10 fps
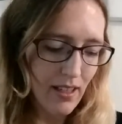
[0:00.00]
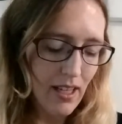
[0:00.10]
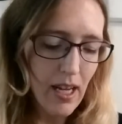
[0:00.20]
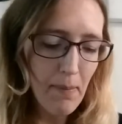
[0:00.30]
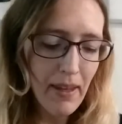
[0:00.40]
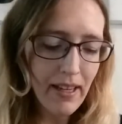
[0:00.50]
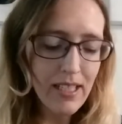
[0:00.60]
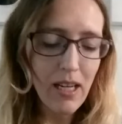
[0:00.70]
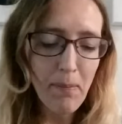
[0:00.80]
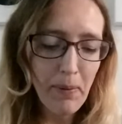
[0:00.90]
I picked
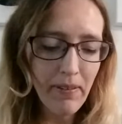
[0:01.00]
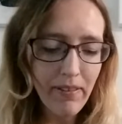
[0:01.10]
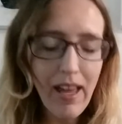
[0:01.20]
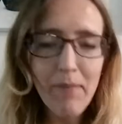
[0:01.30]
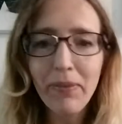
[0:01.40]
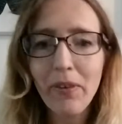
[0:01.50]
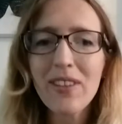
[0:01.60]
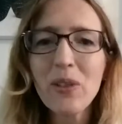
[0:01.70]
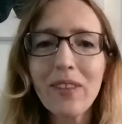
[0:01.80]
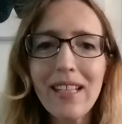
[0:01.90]
up, I
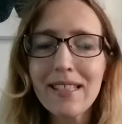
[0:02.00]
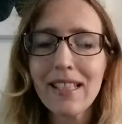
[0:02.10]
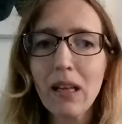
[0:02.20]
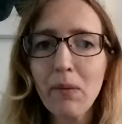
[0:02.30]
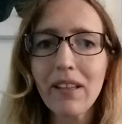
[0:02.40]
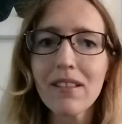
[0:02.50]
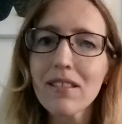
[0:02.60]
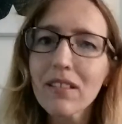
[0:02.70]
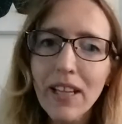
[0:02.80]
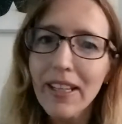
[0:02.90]
saw these little ones
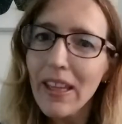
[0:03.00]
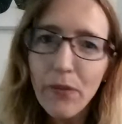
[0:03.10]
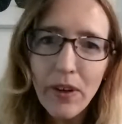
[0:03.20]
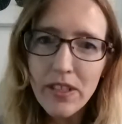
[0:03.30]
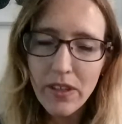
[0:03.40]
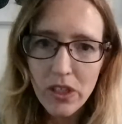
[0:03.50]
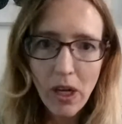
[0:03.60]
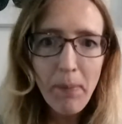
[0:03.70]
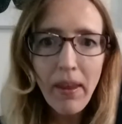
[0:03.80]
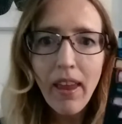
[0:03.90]
like near the front of the
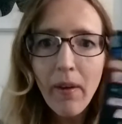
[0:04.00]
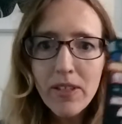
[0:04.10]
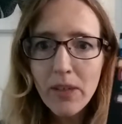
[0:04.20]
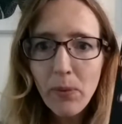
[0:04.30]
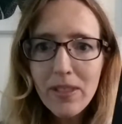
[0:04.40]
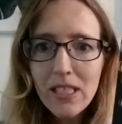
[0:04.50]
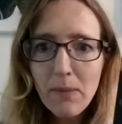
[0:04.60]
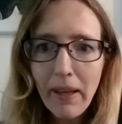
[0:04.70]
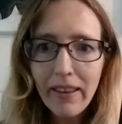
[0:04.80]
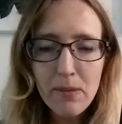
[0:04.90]
shop, which I've wanted to
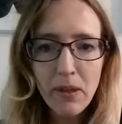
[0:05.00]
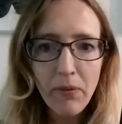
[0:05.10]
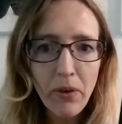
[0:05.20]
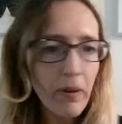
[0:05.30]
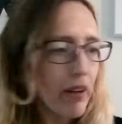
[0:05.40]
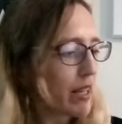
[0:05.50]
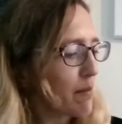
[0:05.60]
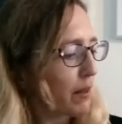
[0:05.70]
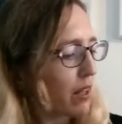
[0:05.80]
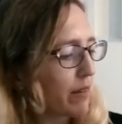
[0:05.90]
pick this one up for a while. Ian
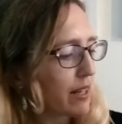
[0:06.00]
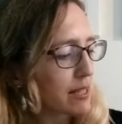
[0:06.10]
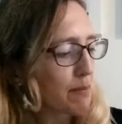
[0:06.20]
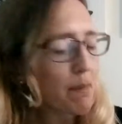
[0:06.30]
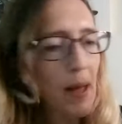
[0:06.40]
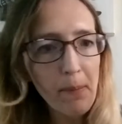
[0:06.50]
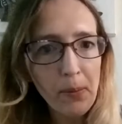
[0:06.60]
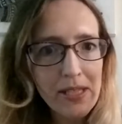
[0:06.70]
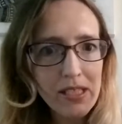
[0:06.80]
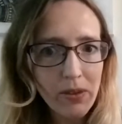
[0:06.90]
McEwan's My Purple
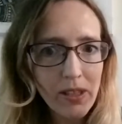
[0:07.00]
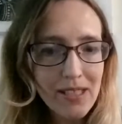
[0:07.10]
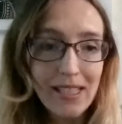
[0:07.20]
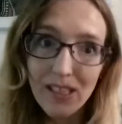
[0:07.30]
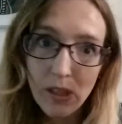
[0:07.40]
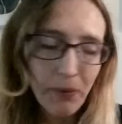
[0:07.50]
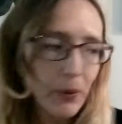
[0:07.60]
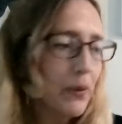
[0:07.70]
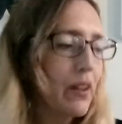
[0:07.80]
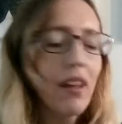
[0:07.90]
Scented
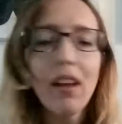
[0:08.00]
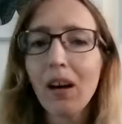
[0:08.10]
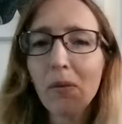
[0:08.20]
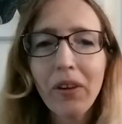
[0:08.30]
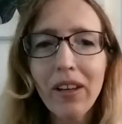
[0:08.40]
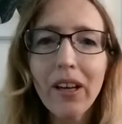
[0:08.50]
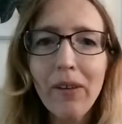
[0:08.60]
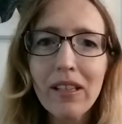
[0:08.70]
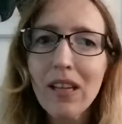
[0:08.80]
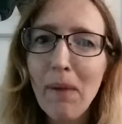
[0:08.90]
Novel. I'm not going to go
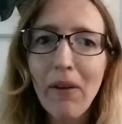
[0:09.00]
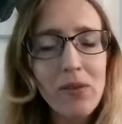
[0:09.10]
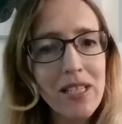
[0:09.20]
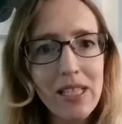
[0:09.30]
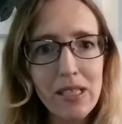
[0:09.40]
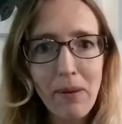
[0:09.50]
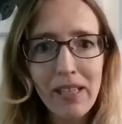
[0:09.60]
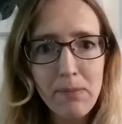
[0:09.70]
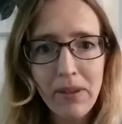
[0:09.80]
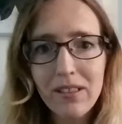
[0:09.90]
in about details about
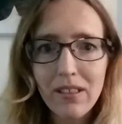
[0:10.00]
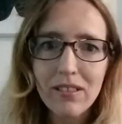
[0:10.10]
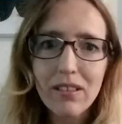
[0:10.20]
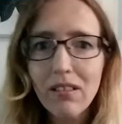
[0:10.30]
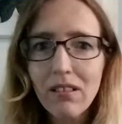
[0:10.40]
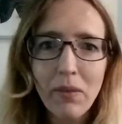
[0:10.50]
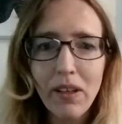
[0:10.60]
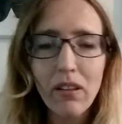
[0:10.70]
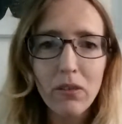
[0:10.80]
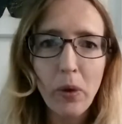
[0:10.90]
these books because
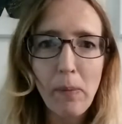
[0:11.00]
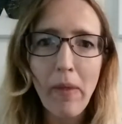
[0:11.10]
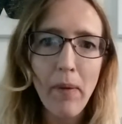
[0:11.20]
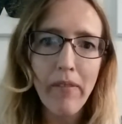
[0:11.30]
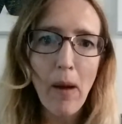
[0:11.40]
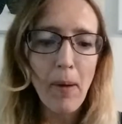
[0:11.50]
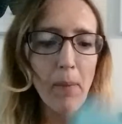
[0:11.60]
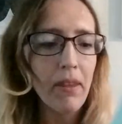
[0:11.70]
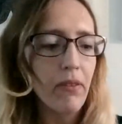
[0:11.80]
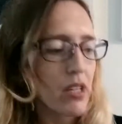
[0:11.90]
I'll talk about them in a
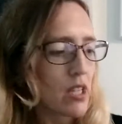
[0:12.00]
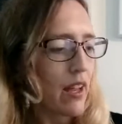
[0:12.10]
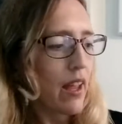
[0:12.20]
wrap-up in the future.